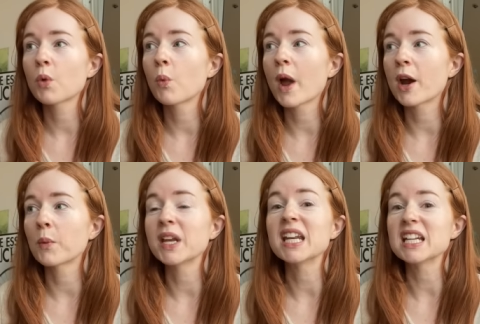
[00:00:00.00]
where
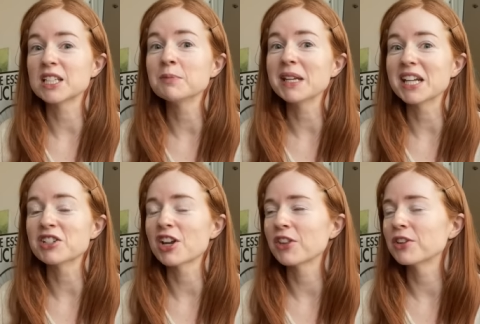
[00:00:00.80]
we need to meet
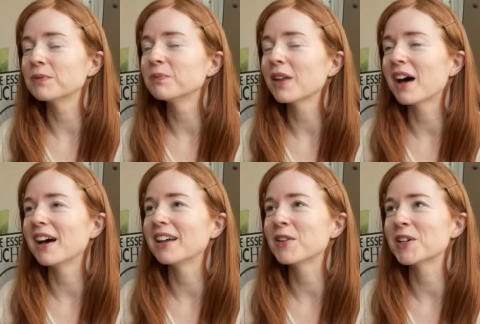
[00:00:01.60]
each other
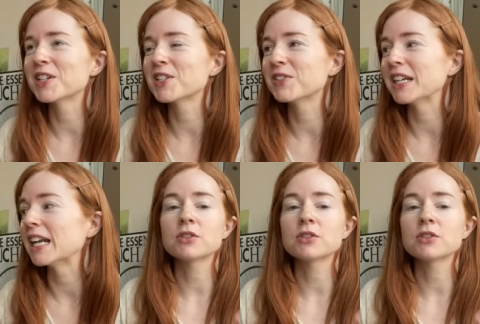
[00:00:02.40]
in order to read.